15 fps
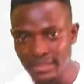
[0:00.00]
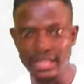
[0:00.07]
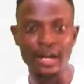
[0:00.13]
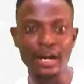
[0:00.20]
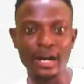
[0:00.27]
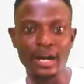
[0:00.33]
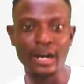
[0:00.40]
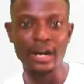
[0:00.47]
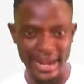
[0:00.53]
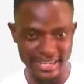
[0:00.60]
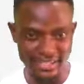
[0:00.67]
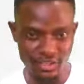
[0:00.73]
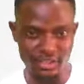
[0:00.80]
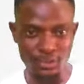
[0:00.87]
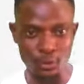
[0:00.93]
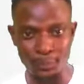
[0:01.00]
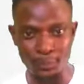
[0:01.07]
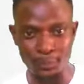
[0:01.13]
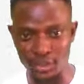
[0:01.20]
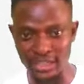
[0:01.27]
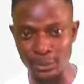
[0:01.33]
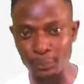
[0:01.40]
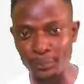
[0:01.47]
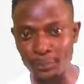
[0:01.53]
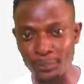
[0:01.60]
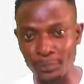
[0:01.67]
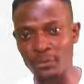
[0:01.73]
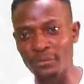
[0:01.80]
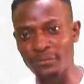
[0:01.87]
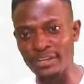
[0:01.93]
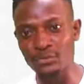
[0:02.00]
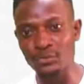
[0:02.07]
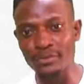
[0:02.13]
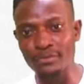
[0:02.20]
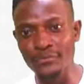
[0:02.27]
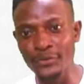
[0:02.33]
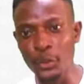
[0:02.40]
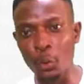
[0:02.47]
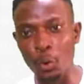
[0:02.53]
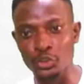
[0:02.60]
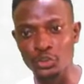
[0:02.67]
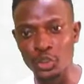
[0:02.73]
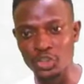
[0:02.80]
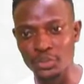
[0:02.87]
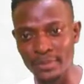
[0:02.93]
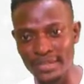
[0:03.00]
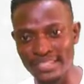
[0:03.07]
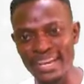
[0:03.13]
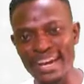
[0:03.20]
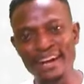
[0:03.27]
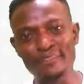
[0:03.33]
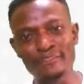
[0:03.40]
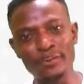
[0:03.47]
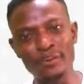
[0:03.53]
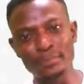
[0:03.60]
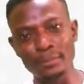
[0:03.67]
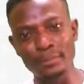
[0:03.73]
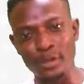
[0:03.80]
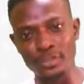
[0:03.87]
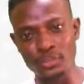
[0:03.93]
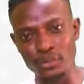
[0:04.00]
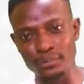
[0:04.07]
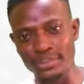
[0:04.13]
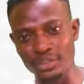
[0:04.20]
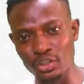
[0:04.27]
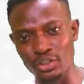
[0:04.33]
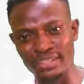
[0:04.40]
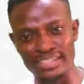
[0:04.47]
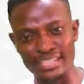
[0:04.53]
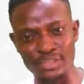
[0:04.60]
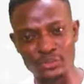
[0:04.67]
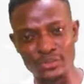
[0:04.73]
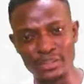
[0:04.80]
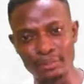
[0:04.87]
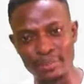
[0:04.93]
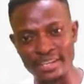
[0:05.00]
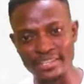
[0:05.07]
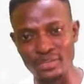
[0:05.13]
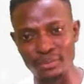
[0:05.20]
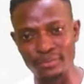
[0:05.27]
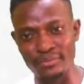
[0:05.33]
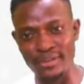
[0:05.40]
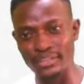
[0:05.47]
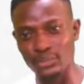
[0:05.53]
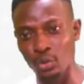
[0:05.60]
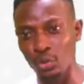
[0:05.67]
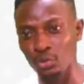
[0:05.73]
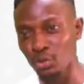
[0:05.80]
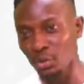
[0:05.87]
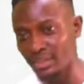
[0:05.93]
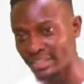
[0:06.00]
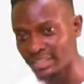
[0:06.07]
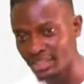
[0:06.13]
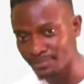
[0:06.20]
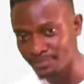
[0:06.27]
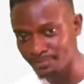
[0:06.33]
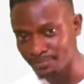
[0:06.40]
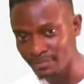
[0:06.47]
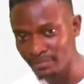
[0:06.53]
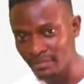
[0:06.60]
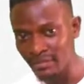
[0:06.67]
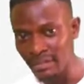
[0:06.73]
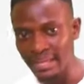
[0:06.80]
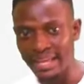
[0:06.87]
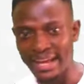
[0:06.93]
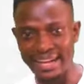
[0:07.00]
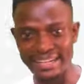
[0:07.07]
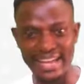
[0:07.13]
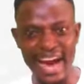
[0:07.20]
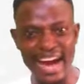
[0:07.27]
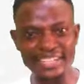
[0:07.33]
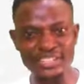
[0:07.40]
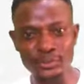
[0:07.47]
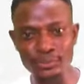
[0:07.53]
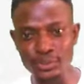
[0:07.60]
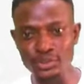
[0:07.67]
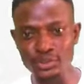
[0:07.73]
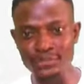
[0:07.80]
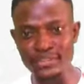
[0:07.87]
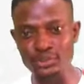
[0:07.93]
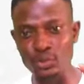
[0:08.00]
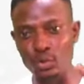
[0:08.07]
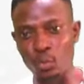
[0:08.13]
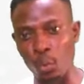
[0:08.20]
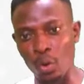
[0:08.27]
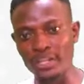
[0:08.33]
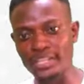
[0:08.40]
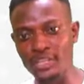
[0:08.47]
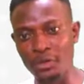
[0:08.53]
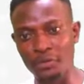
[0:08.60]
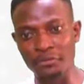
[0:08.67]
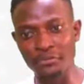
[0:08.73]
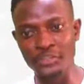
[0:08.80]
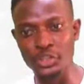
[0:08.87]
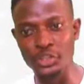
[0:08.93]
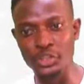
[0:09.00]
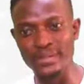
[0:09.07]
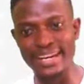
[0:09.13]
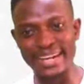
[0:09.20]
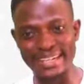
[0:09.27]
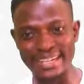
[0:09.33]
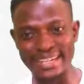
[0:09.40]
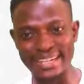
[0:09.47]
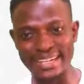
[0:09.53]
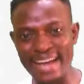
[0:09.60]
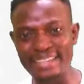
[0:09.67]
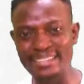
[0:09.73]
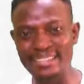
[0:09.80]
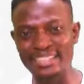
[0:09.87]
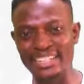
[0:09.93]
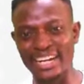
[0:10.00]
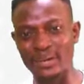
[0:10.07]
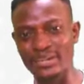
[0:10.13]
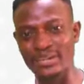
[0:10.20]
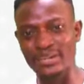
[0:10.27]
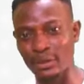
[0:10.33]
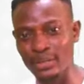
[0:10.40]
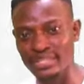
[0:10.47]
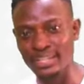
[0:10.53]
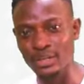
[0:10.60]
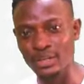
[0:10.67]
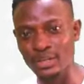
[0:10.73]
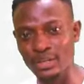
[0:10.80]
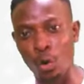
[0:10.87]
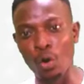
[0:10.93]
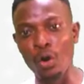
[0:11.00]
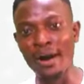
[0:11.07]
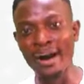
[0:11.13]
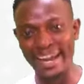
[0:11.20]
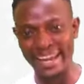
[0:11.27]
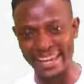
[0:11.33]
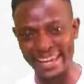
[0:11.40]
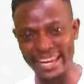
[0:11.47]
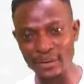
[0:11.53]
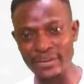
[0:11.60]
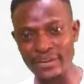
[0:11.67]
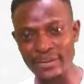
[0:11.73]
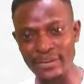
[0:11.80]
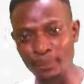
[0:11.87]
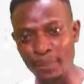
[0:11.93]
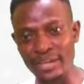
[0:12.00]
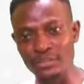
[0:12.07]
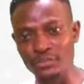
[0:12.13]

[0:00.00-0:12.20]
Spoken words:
Now, it is not opinion. An opinion refers to a view or judgment formed about something, not necessarily based on fact or knowledge. An attribute refers to a quality or feature regarded as a characteristic or inherent part